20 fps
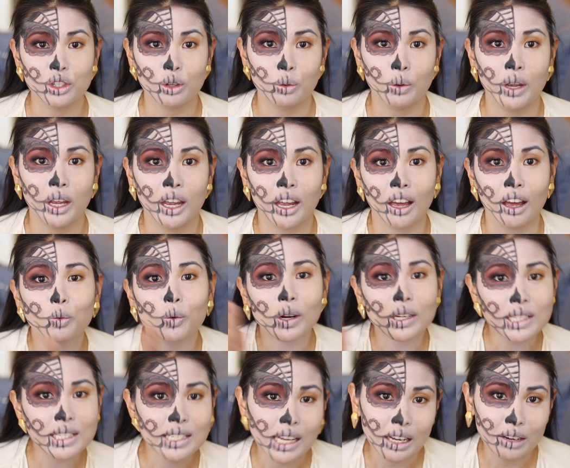doing
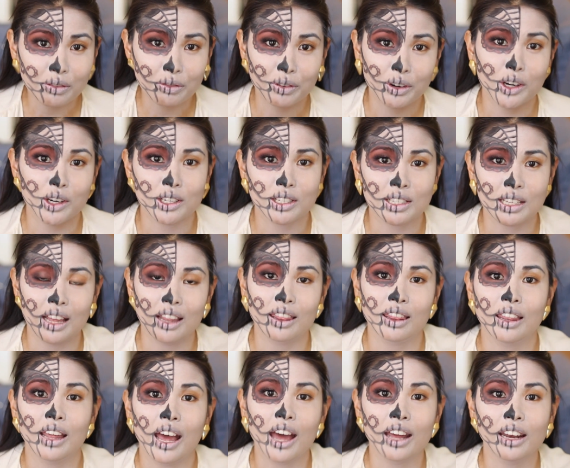one side first
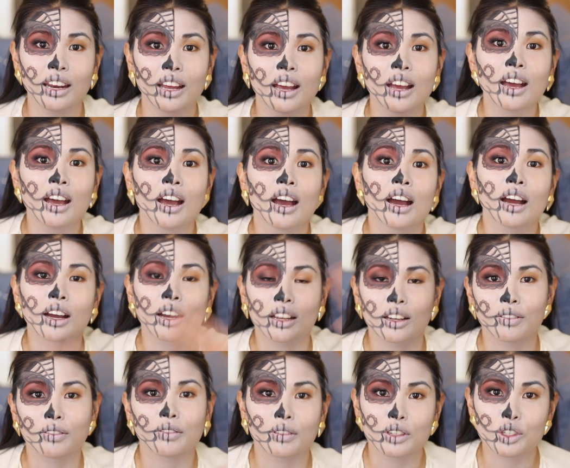and then
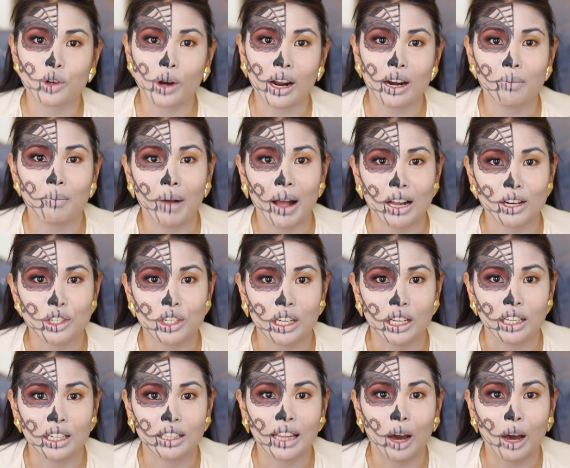try to match it.